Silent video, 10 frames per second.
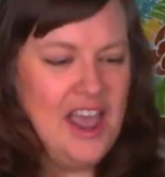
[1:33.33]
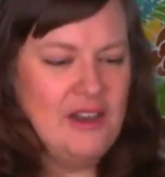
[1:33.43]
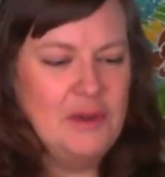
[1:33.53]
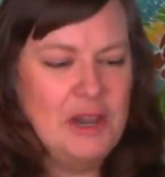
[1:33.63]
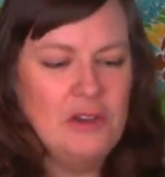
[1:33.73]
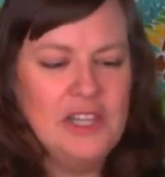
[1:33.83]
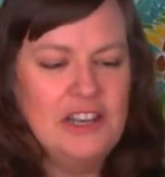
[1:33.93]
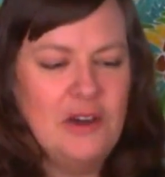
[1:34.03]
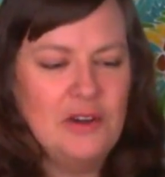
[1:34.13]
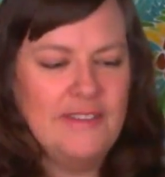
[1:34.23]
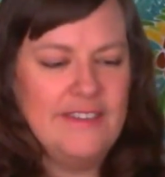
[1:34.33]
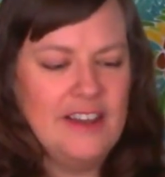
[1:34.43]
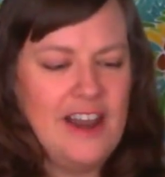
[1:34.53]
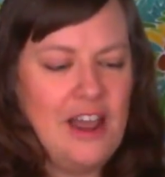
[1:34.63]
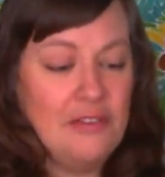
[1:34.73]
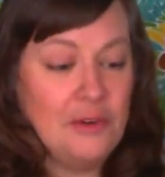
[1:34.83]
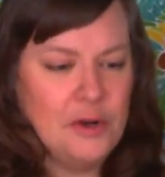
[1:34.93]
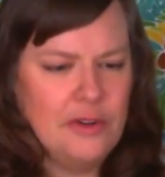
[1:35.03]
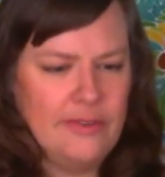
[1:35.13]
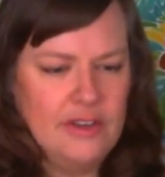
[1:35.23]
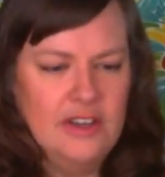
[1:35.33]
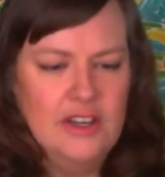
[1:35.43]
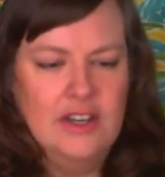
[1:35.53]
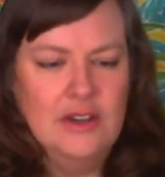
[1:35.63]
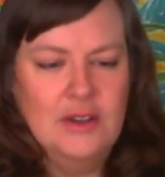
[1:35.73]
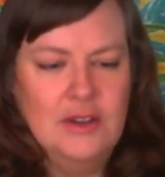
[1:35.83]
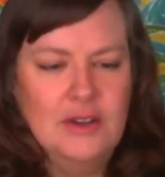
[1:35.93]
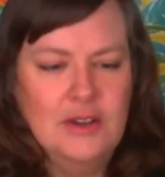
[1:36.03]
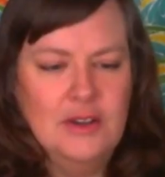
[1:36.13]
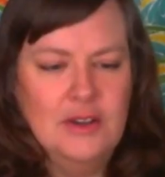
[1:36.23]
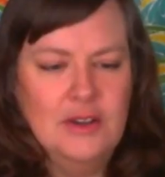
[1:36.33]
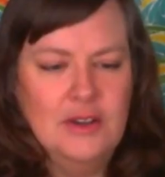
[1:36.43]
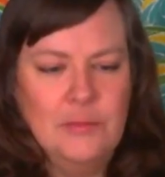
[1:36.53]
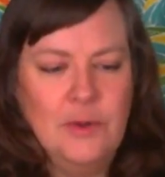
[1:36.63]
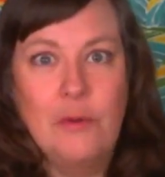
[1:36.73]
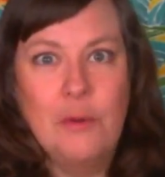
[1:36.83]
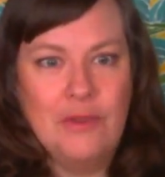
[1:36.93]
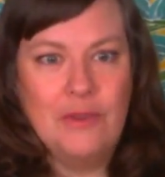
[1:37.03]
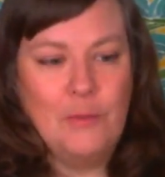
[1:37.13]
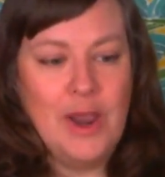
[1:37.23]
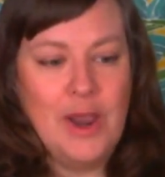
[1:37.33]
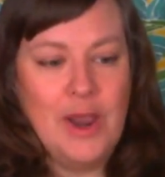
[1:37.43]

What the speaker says: And we only noticed it afterwards, once the video went up.